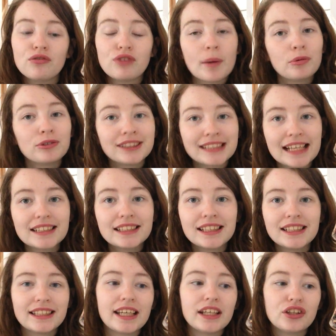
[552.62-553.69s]

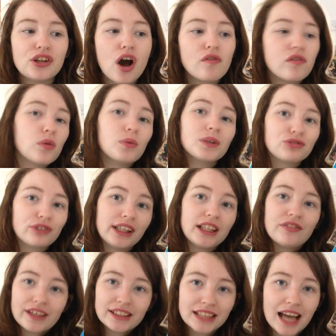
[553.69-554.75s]
represented in a novel was
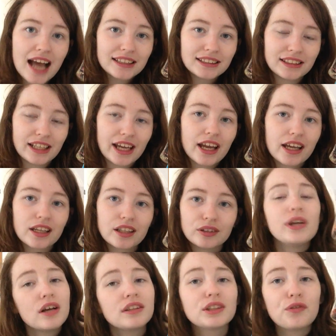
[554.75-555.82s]
really fantastic.
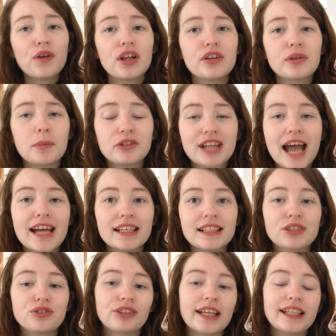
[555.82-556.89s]
We also follow the
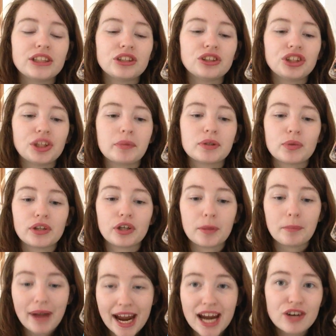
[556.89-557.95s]
protagonist's relationships with her
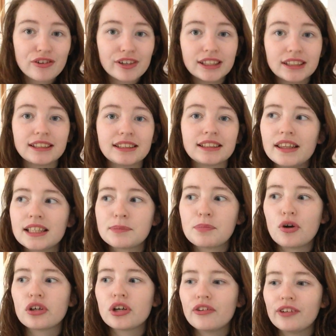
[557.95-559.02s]
parents. In this
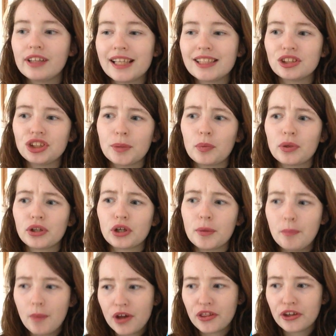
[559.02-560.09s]
book, her relationship with her
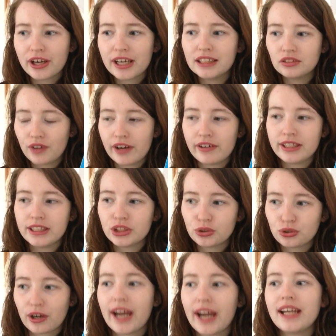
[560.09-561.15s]
mother is very
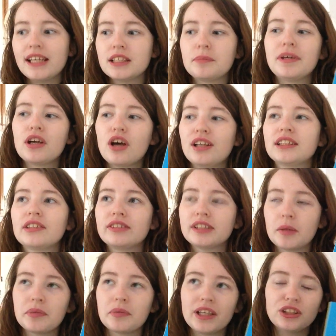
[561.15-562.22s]
strained because of
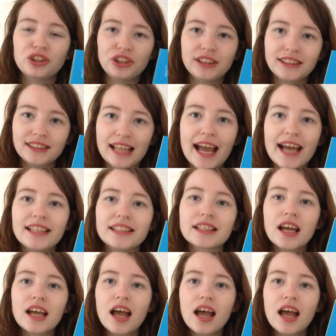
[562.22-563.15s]
something she said